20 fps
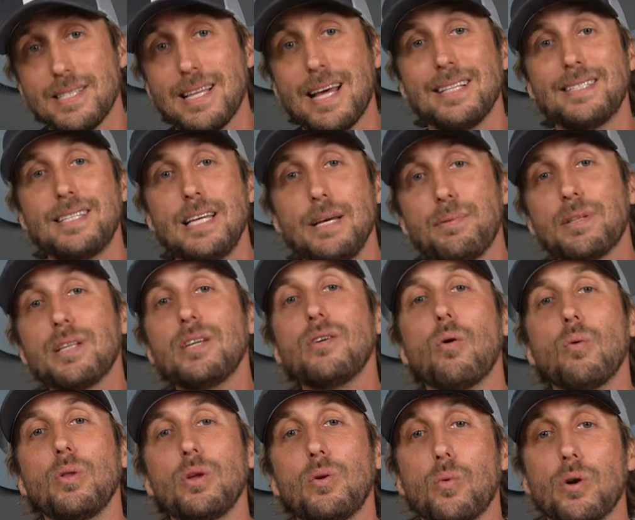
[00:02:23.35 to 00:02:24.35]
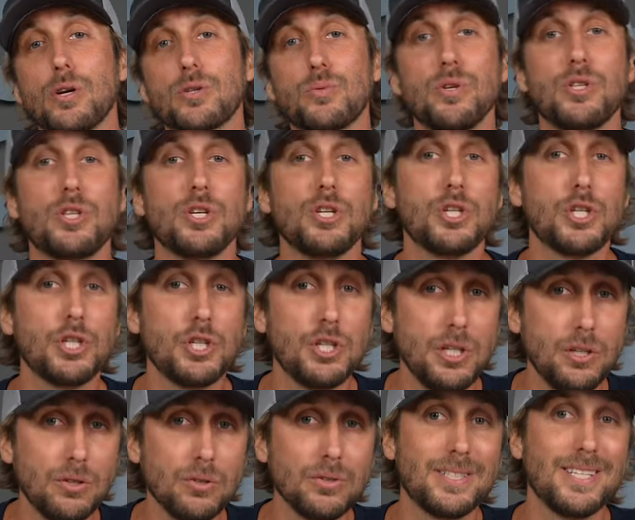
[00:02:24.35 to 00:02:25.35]
is that it typically only works with
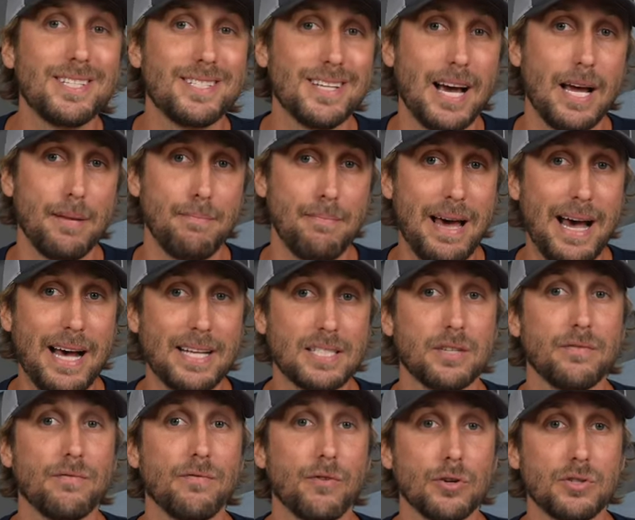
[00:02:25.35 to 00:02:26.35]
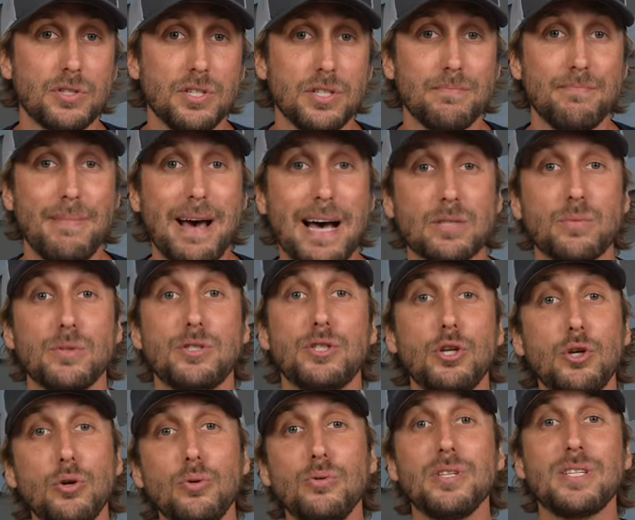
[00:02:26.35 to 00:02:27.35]
shield design masks versus masks with
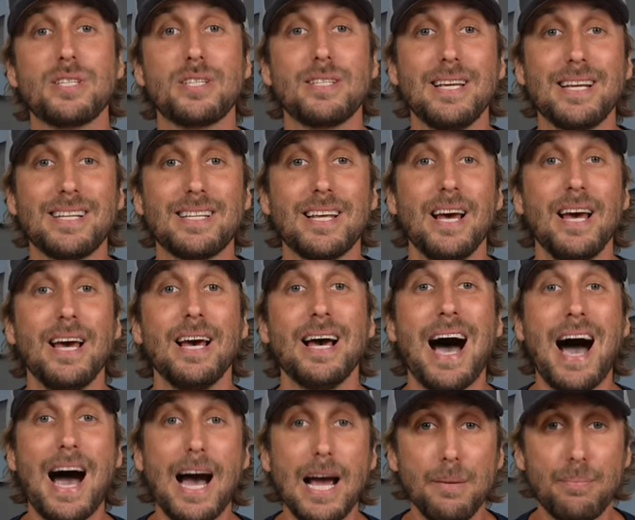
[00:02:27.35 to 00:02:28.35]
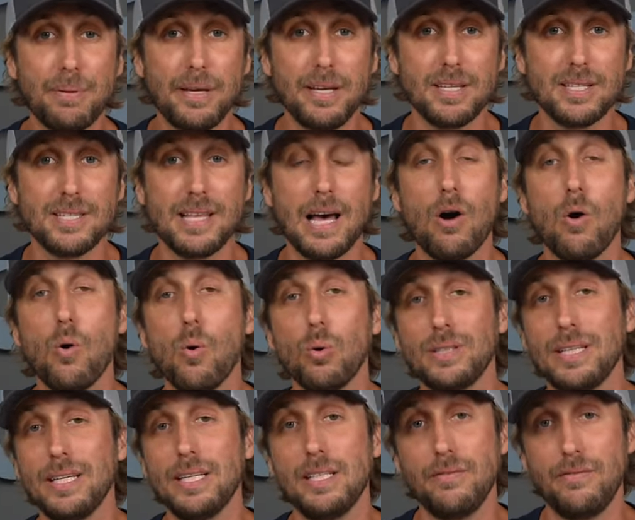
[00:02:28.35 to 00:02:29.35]
two distinct eyepieces that
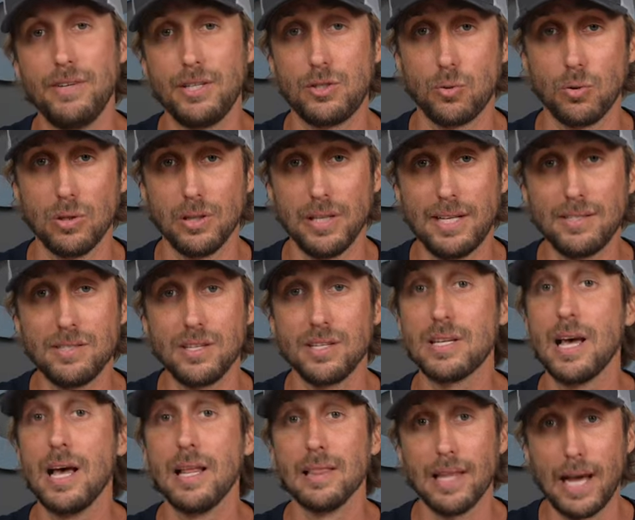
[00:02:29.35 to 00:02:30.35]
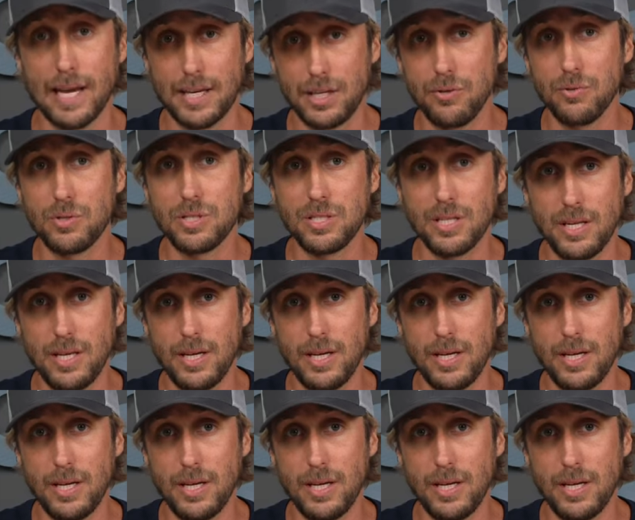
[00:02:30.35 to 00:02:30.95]
hold individual lenses like you see